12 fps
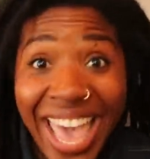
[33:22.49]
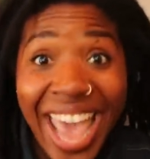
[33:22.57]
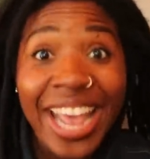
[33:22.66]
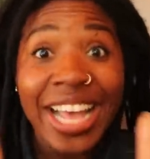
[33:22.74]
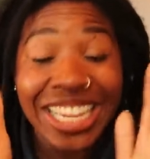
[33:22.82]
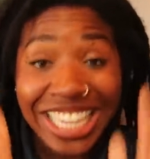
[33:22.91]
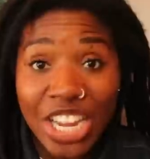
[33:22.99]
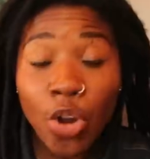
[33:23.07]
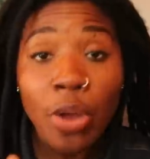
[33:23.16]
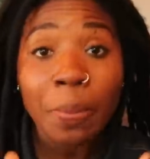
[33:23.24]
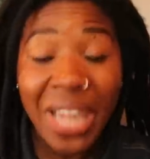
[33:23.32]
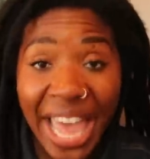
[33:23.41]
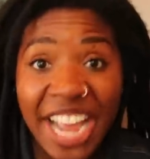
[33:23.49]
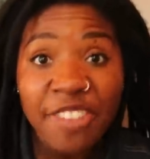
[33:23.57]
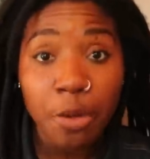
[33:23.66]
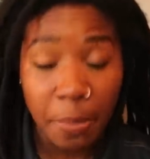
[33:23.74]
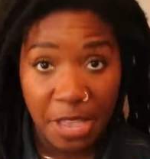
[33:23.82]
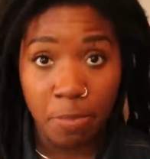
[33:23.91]
that clear and
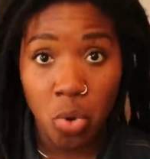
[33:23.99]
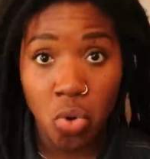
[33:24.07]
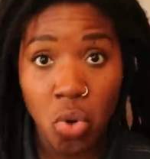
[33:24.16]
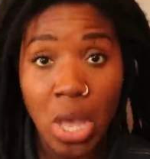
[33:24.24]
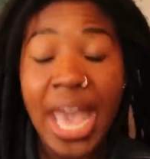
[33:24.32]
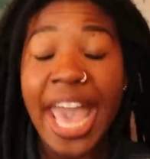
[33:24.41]
plain for people,